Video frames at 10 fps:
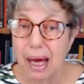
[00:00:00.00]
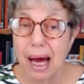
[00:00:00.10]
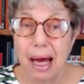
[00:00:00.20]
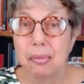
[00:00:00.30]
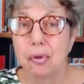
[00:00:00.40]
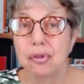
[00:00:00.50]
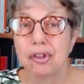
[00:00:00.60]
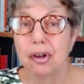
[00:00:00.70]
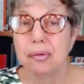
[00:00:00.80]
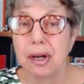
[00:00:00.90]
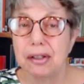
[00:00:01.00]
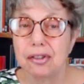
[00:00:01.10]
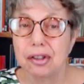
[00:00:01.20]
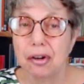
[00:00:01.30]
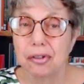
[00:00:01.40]
I'm also ready
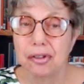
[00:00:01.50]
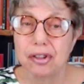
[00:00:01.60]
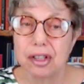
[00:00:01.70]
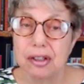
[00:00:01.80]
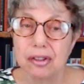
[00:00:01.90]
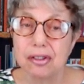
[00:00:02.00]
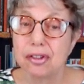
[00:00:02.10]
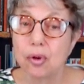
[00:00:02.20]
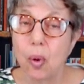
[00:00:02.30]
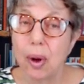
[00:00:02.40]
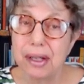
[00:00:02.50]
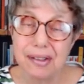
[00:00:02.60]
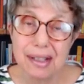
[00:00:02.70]
to concede that it's quite